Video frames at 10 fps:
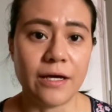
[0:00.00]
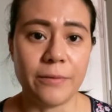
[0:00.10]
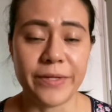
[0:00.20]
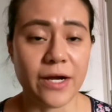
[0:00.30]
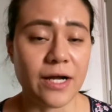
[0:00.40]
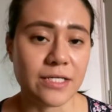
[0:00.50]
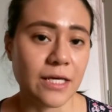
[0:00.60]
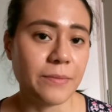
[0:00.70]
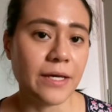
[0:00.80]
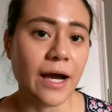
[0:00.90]
They are asking
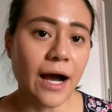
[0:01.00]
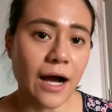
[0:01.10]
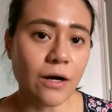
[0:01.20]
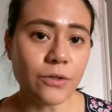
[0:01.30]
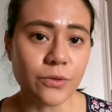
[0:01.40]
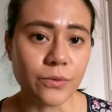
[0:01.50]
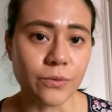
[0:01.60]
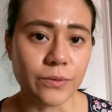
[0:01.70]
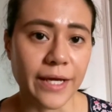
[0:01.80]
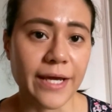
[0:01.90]
me how do
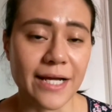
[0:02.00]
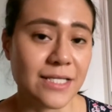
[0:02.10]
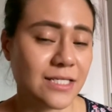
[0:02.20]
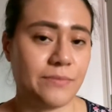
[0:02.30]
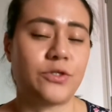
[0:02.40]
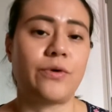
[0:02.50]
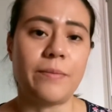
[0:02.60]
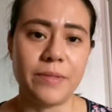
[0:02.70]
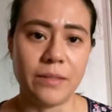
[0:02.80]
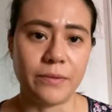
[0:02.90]
they unsubscribe
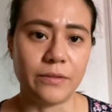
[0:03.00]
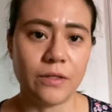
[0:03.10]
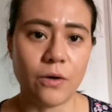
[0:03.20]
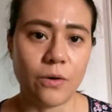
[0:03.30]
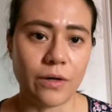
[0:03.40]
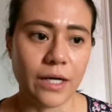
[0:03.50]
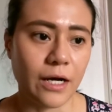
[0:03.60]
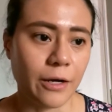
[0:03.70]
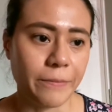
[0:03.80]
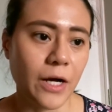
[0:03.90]
people or
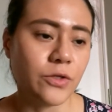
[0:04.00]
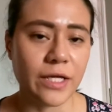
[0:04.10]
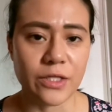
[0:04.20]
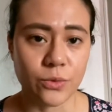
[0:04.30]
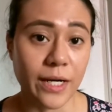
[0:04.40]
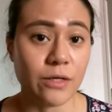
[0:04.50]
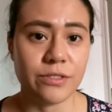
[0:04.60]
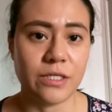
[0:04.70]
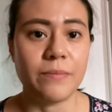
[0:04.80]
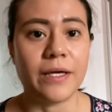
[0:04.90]
how do they do
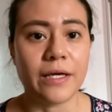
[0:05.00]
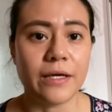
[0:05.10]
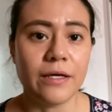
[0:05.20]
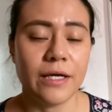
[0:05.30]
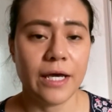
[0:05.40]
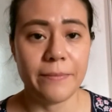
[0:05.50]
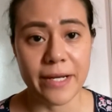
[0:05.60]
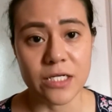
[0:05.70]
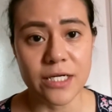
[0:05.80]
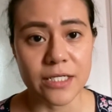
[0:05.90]
housekeeping in
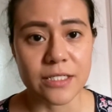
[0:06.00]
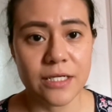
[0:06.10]
ManyChat.